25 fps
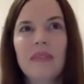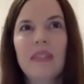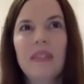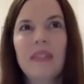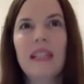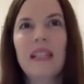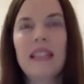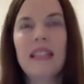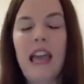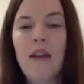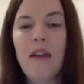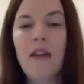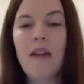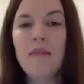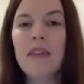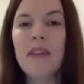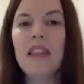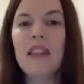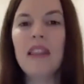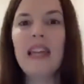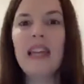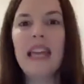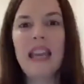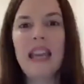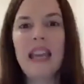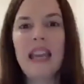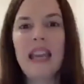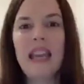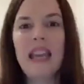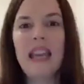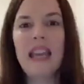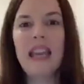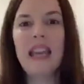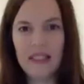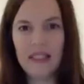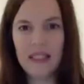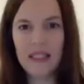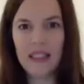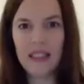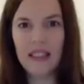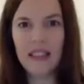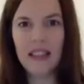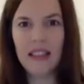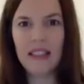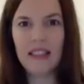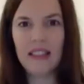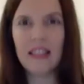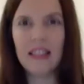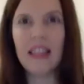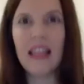empathy and
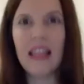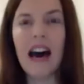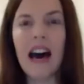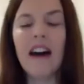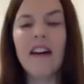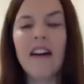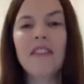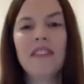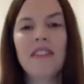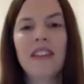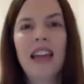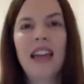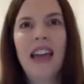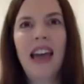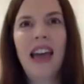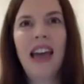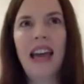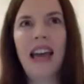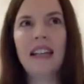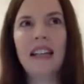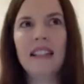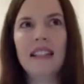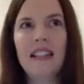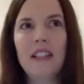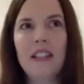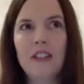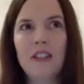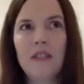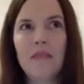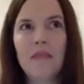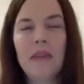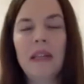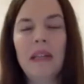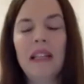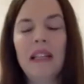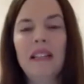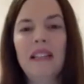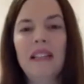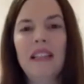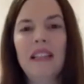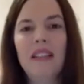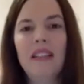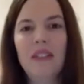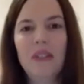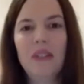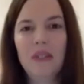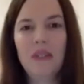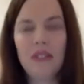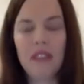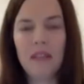this love and this ability
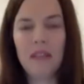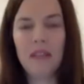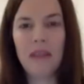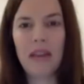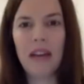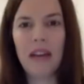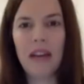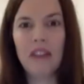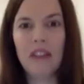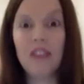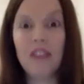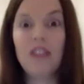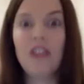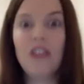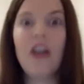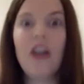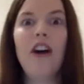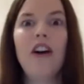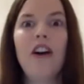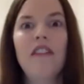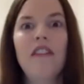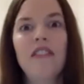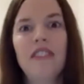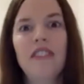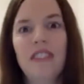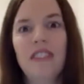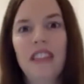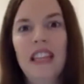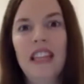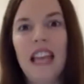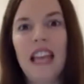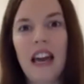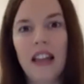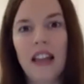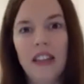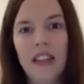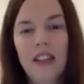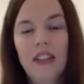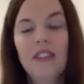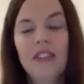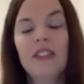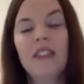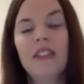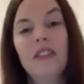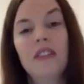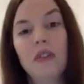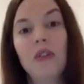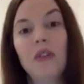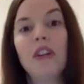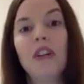to somehow serve the others
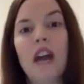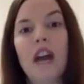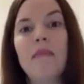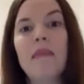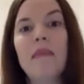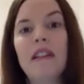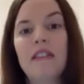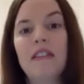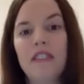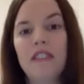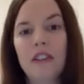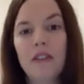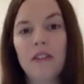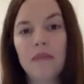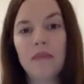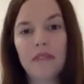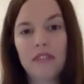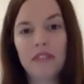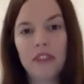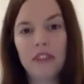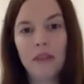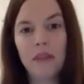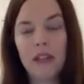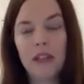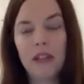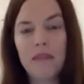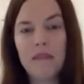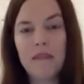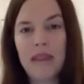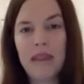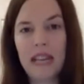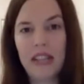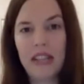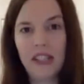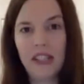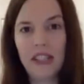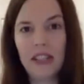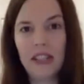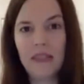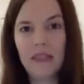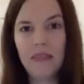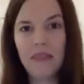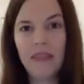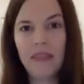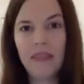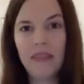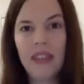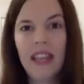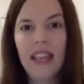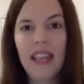is all coming from compassion.
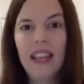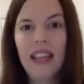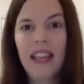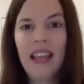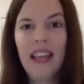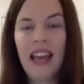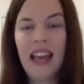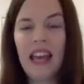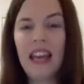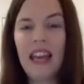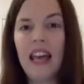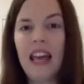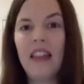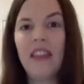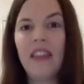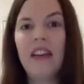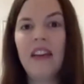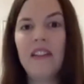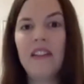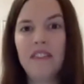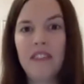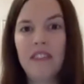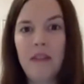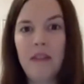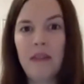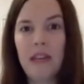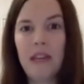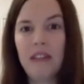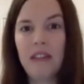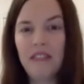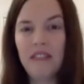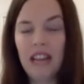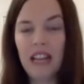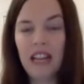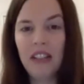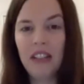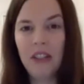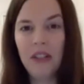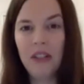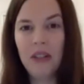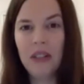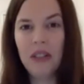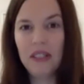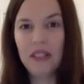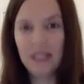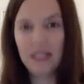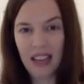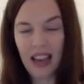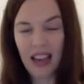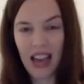Another feminine value
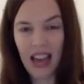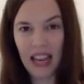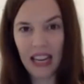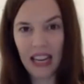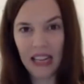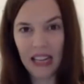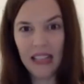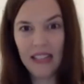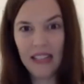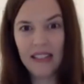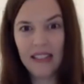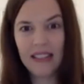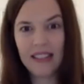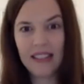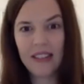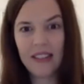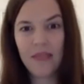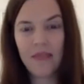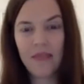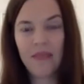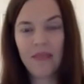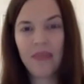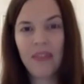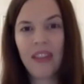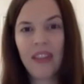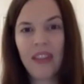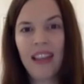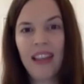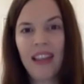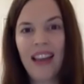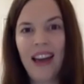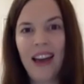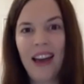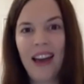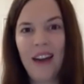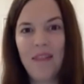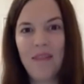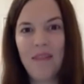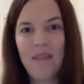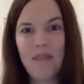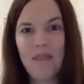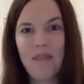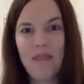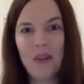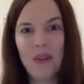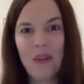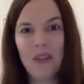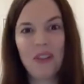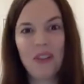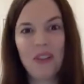is kindness.
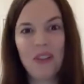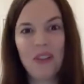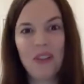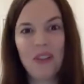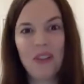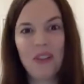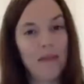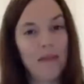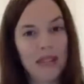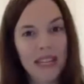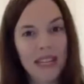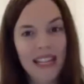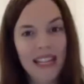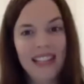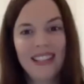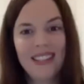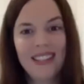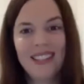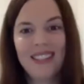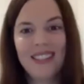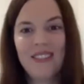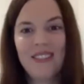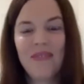Also happiness,